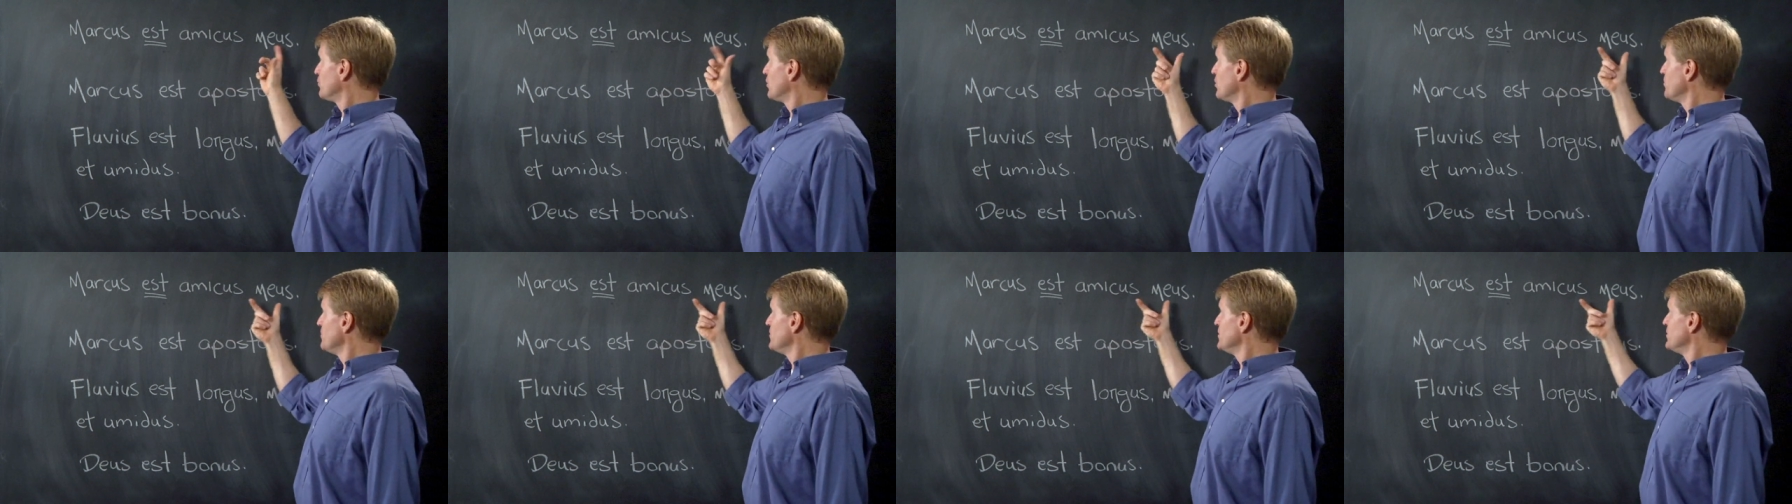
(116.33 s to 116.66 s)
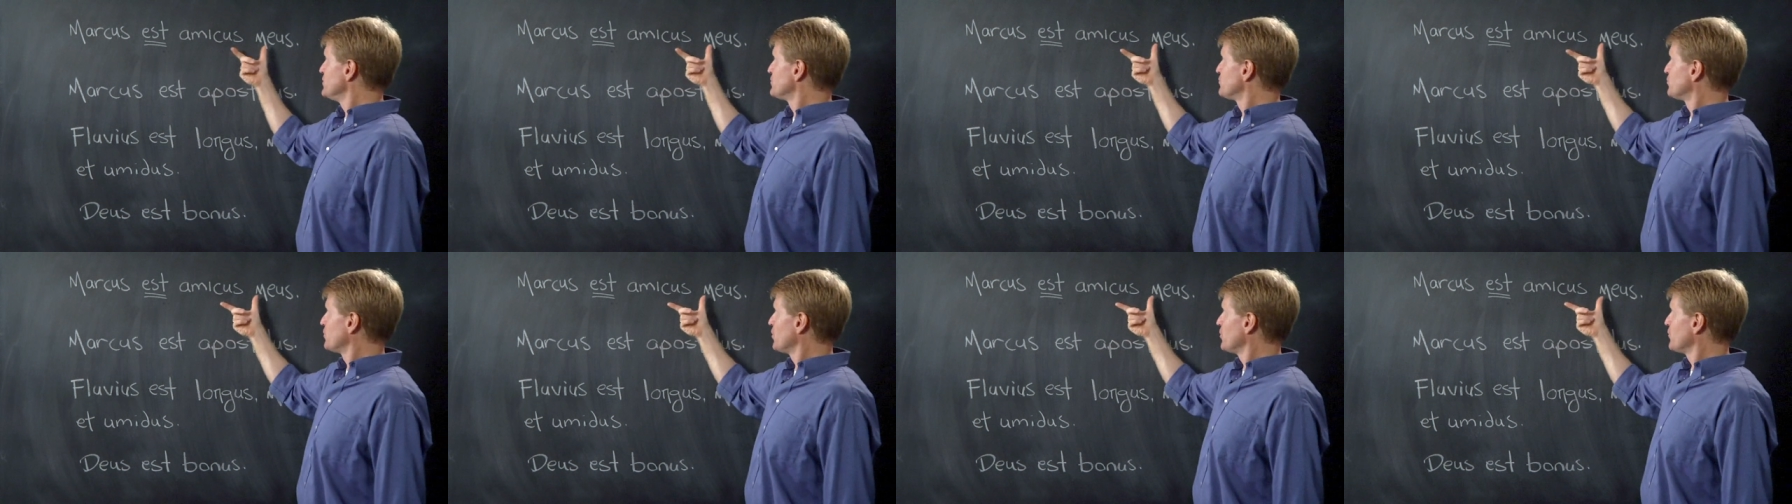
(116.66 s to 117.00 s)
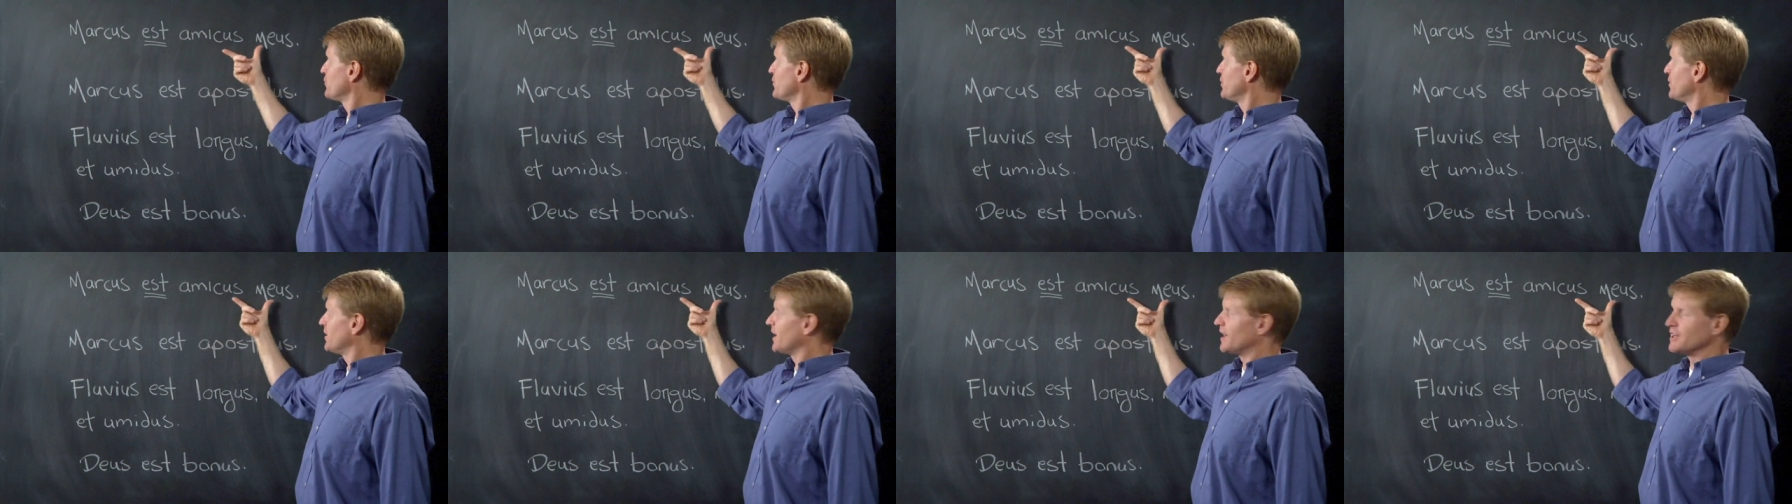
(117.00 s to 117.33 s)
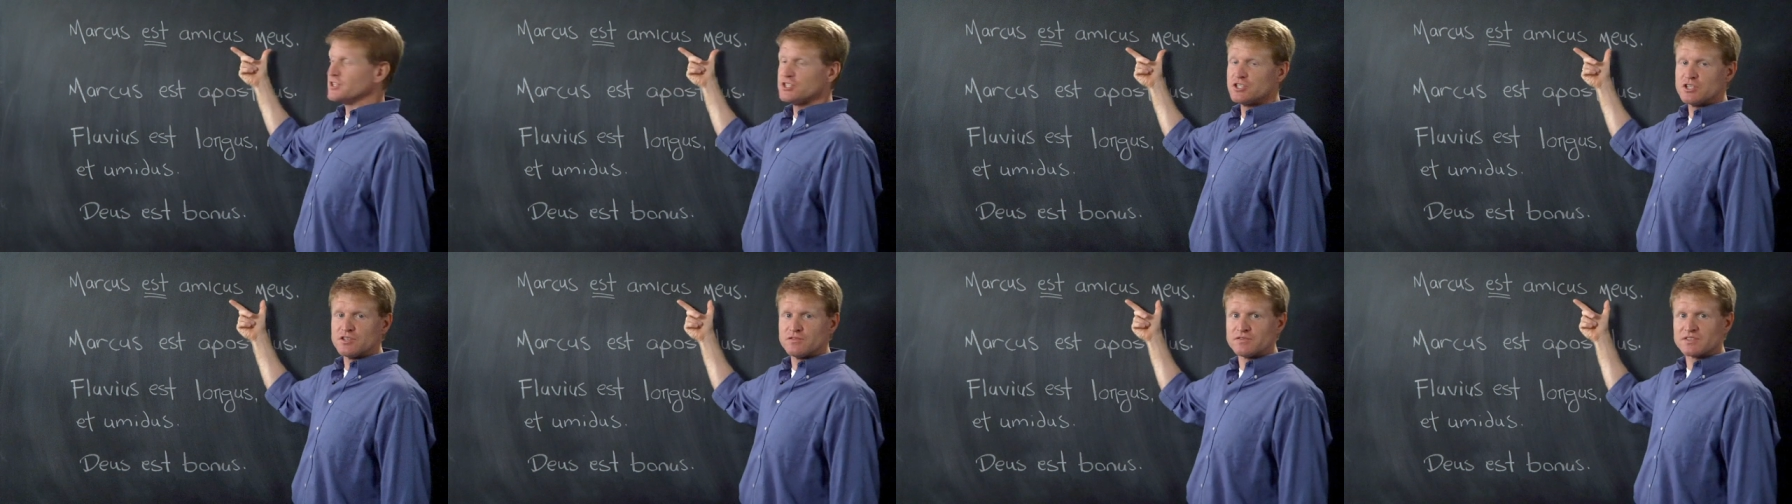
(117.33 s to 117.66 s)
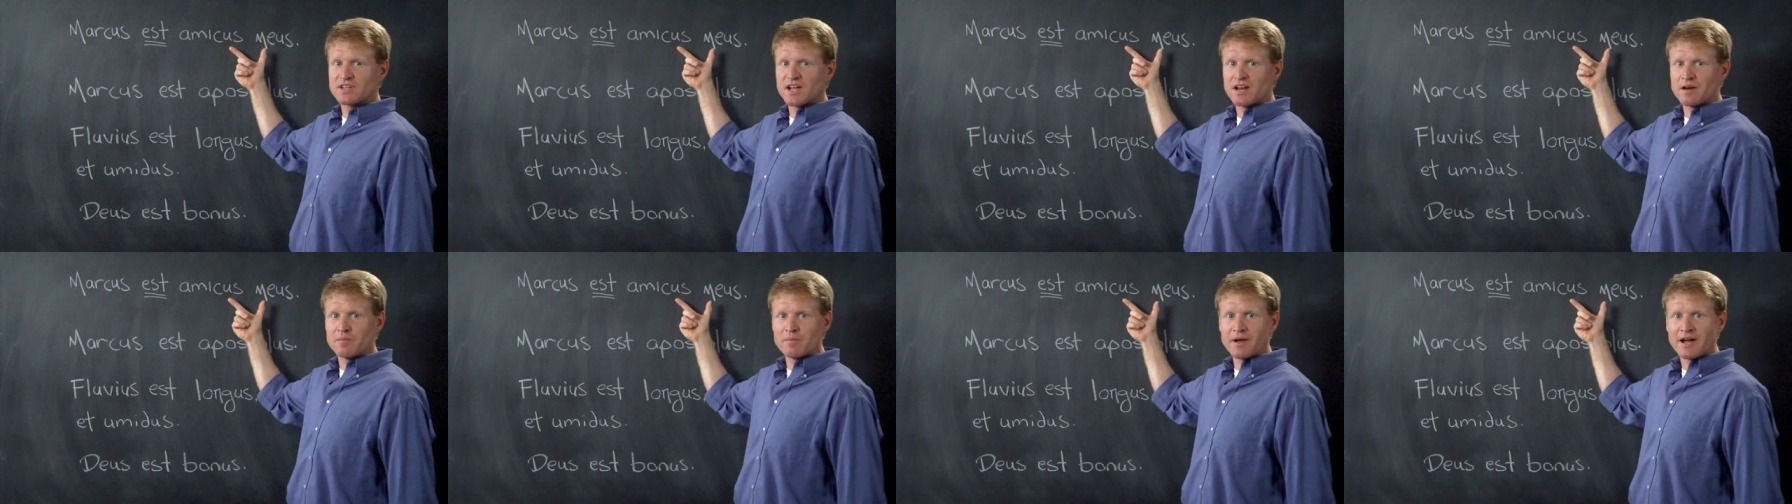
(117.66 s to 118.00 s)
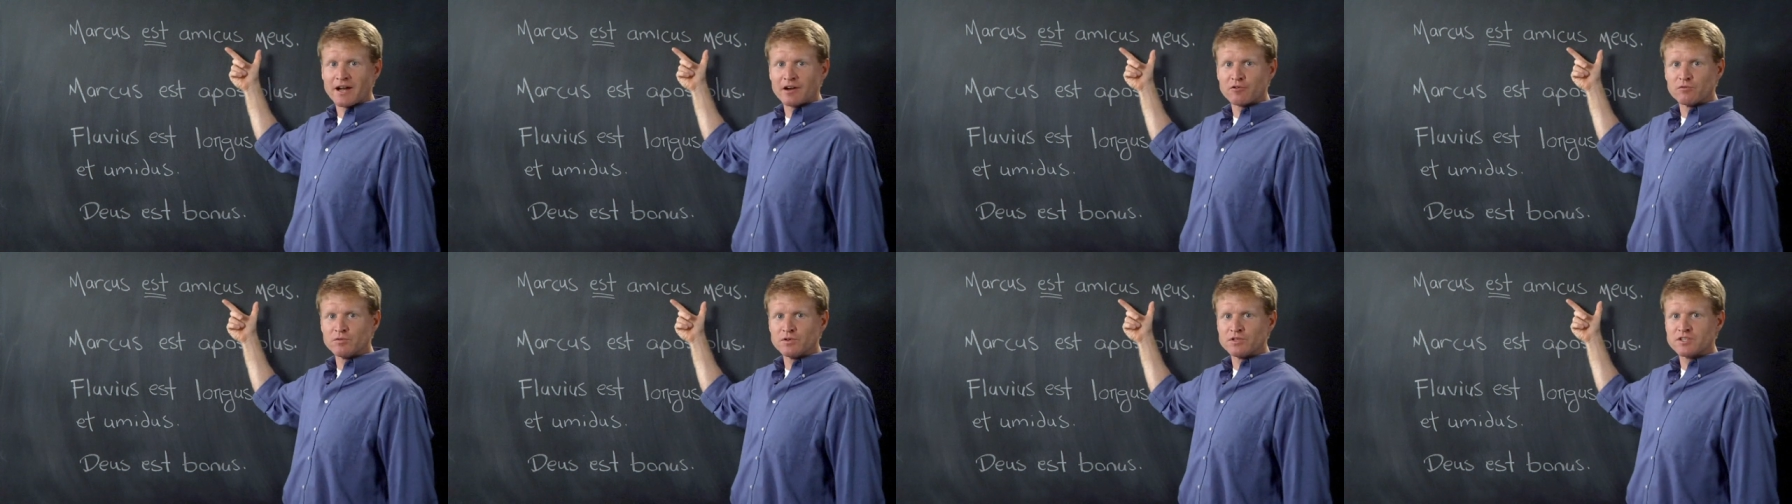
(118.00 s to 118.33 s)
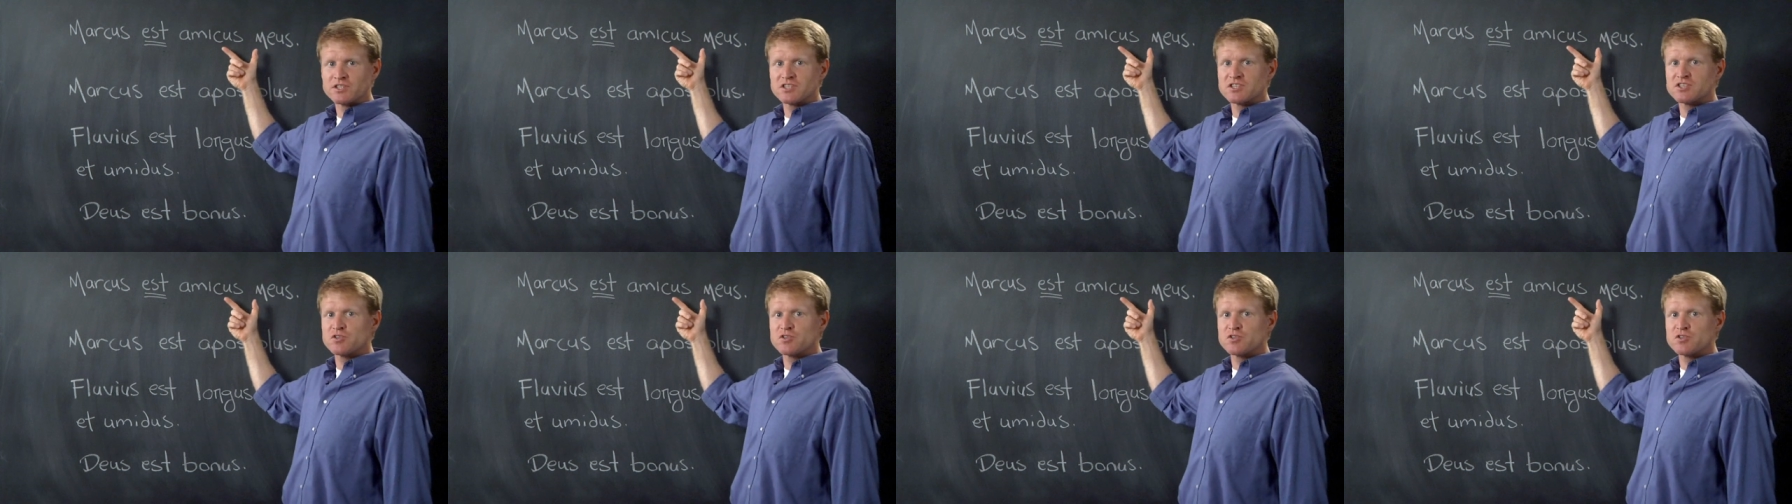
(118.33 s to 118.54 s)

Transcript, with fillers: Romans wrote their adjectives kind of backwards.